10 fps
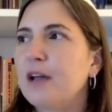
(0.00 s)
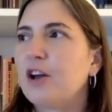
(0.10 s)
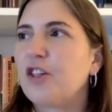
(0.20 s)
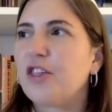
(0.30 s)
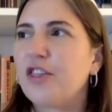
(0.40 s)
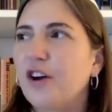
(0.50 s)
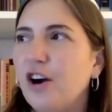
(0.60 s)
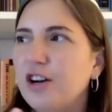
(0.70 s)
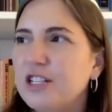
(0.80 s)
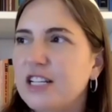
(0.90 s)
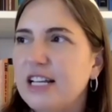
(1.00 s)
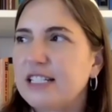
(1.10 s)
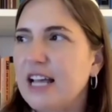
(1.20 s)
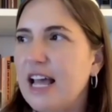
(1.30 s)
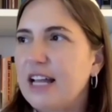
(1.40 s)

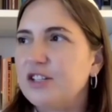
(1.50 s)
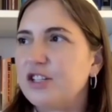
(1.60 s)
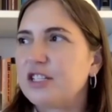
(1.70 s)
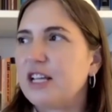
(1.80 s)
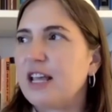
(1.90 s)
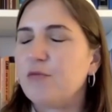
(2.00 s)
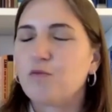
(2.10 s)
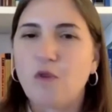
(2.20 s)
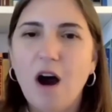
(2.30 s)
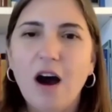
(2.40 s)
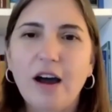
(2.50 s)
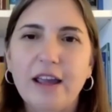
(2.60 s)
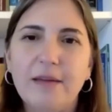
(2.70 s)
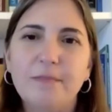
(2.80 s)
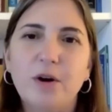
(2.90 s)
catharsis and just raw
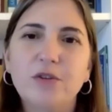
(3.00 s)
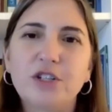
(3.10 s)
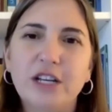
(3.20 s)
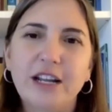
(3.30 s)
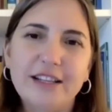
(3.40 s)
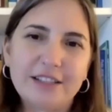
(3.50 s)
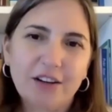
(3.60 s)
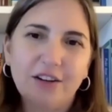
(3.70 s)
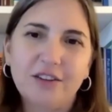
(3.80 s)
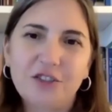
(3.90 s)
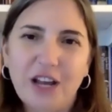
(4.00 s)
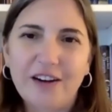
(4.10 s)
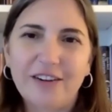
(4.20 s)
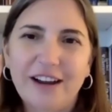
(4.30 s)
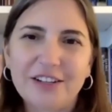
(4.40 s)
emotion until
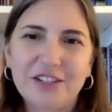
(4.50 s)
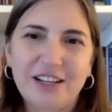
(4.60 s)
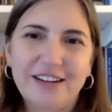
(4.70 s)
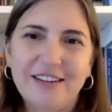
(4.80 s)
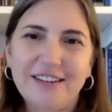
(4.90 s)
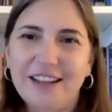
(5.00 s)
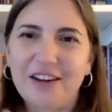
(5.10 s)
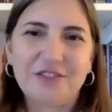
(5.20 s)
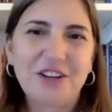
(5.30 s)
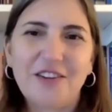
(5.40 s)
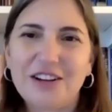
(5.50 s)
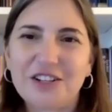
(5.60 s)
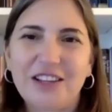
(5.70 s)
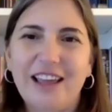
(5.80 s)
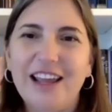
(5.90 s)
generation
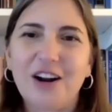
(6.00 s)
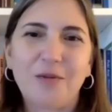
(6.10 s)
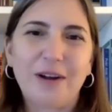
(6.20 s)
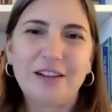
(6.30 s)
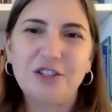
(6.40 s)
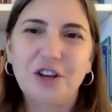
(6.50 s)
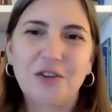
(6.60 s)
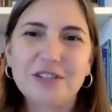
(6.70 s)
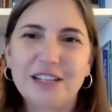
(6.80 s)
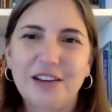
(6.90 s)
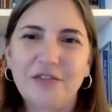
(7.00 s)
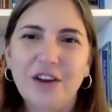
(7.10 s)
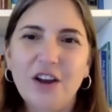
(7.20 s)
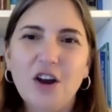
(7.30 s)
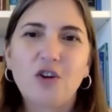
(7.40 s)
later, when Joseph
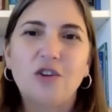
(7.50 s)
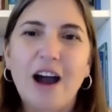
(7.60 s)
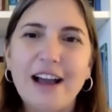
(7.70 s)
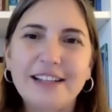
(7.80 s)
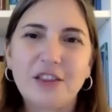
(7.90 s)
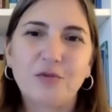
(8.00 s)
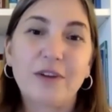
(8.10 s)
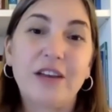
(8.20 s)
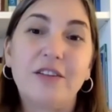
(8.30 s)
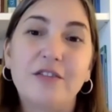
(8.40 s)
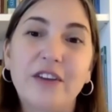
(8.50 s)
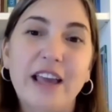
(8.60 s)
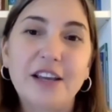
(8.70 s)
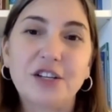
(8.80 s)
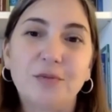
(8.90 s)
cries at the
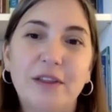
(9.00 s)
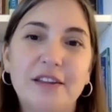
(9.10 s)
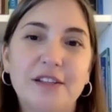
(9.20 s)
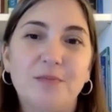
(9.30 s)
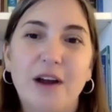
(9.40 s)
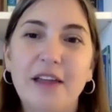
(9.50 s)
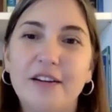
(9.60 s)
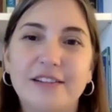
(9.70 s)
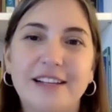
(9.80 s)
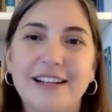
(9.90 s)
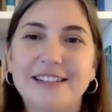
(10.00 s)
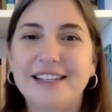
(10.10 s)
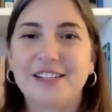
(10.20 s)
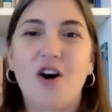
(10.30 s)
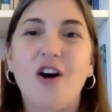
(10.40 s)
reunification with his brothers, and it says
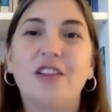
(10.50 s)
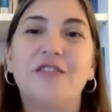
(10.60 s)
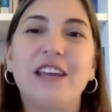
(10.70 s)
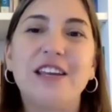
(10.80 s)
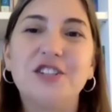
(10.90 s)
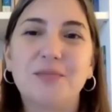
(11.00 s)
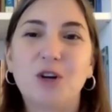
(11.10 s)
that all of Egypt